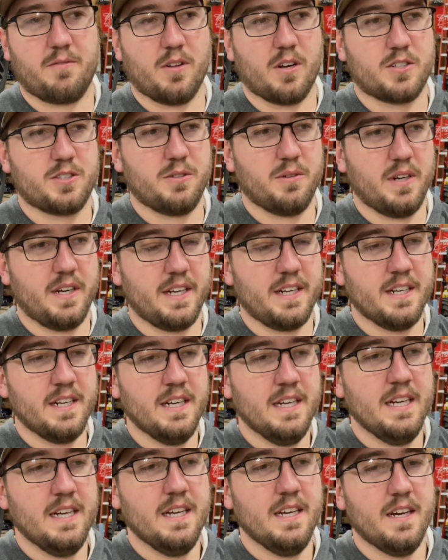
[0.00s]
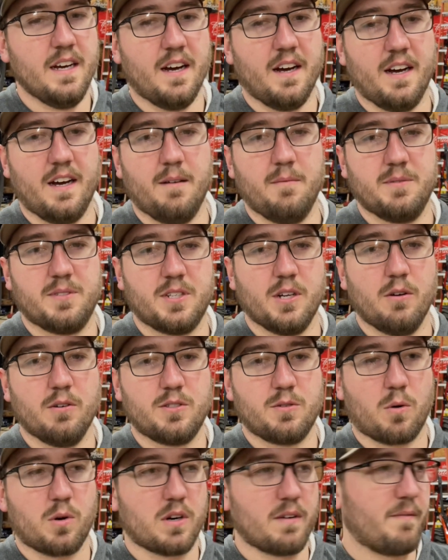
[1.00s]
fluctuate. Um, so
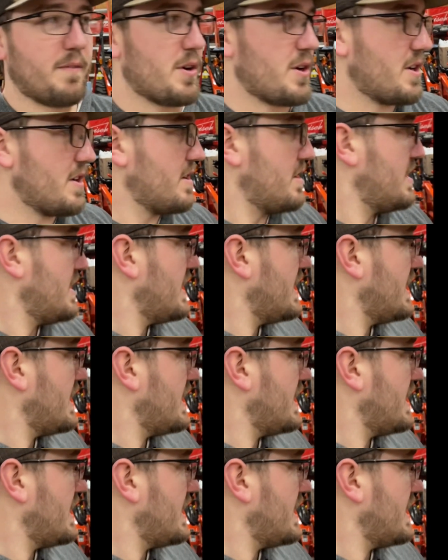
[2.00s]
torque converter,